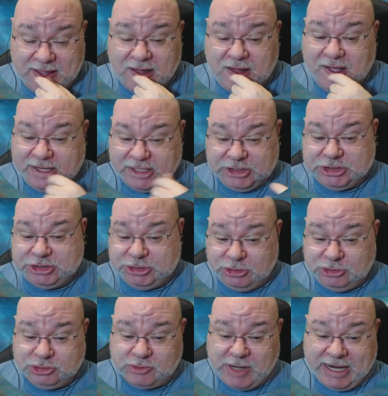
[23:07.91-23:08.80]
I can
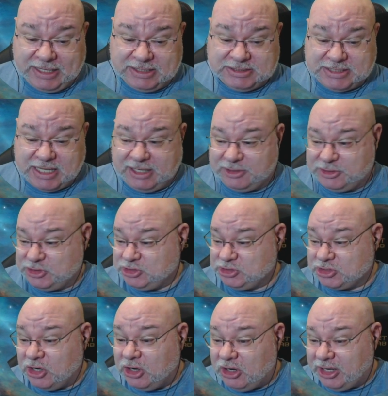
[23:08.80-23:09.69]
shoot dragons out of the
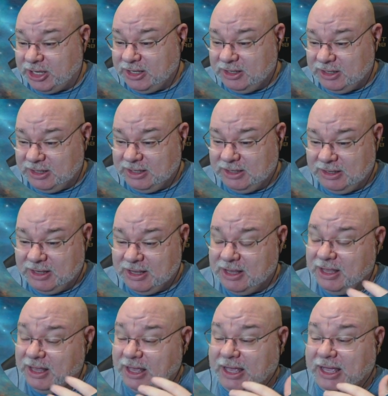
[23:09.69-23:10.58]
sky,
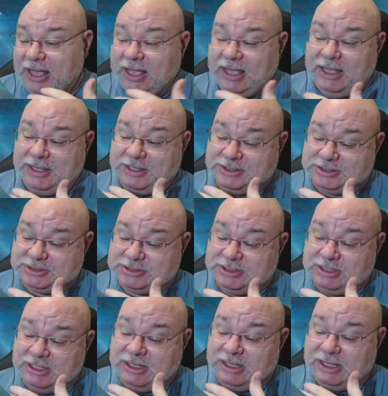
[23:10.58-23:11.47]
and
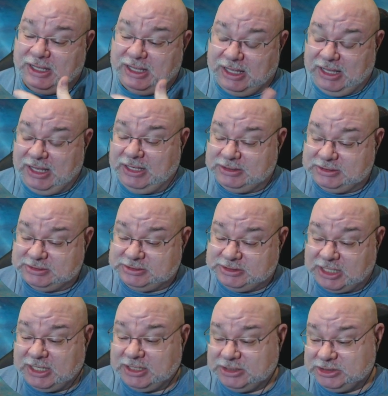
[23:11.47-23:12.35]
it
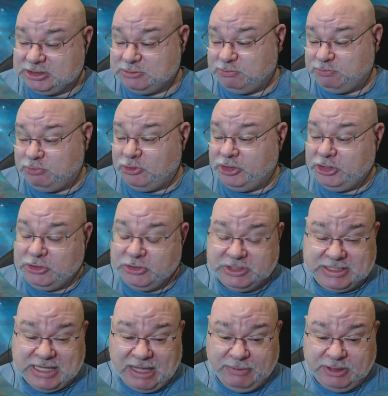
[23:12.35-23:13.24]
does pretty
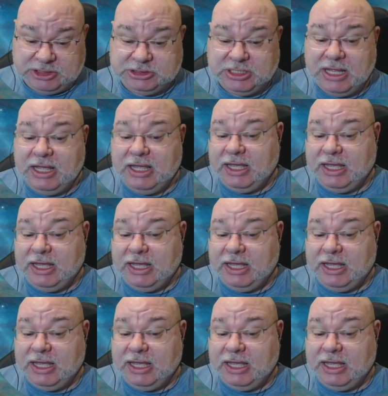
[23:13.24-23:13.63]
good damage.